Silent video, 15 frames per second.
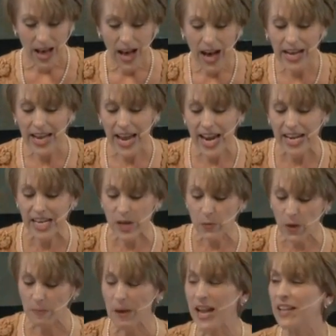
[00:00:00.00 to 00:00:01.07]
I hate it
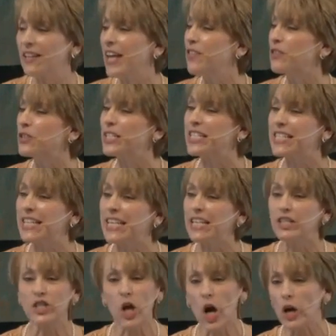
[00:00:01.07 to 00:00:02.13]
when my leather
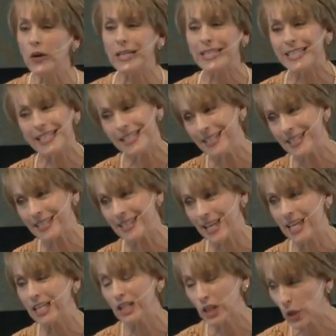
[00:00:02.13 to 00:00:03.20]
seats aren't heated
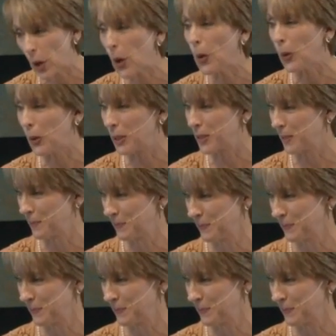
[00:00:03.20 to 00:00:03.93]
and it's cold.